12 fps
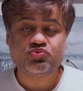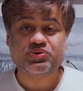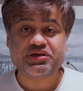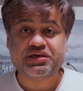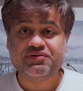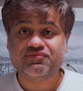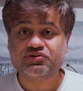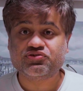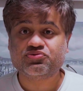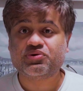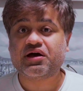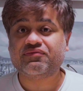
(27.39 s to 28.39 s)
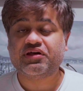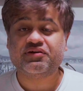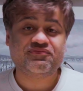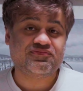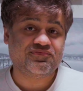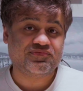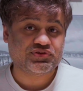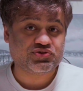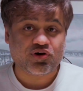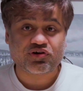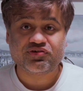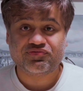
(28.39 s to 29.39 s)
We even do have that
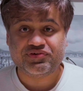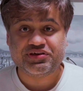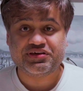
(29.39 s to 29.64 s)
photography